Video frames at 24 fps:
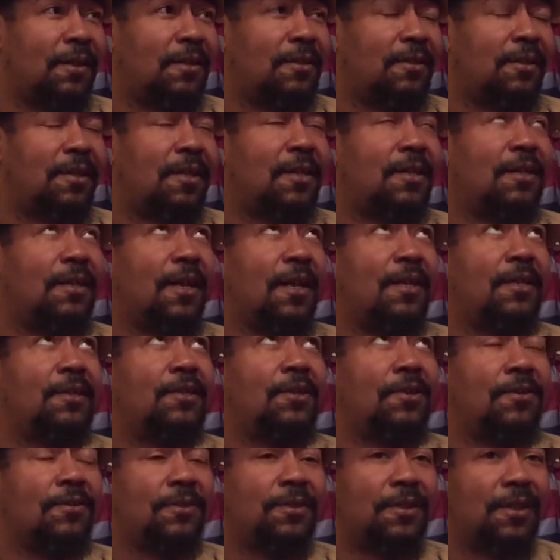Nikki Night
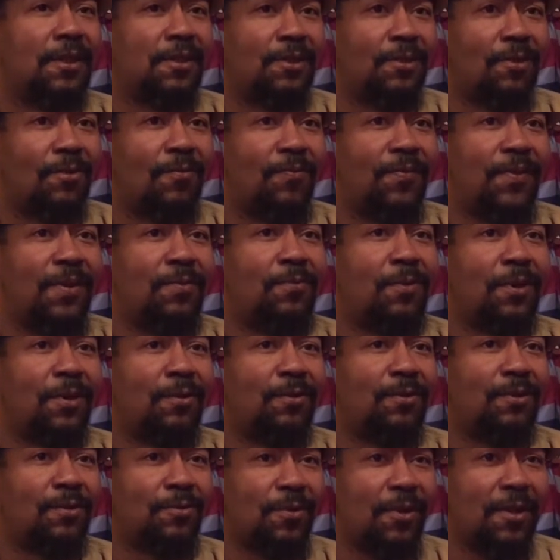Thursdays on
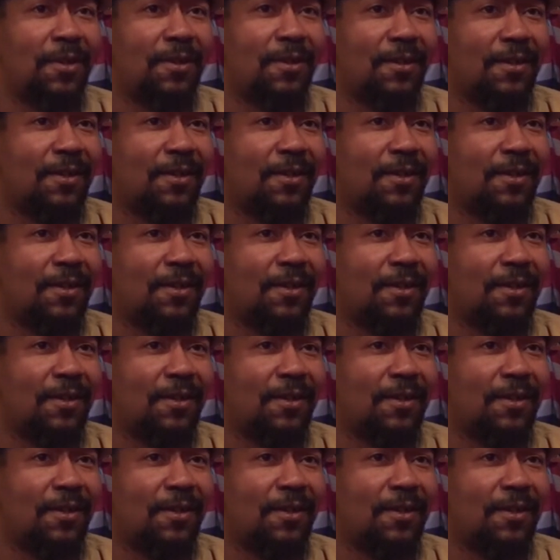V103.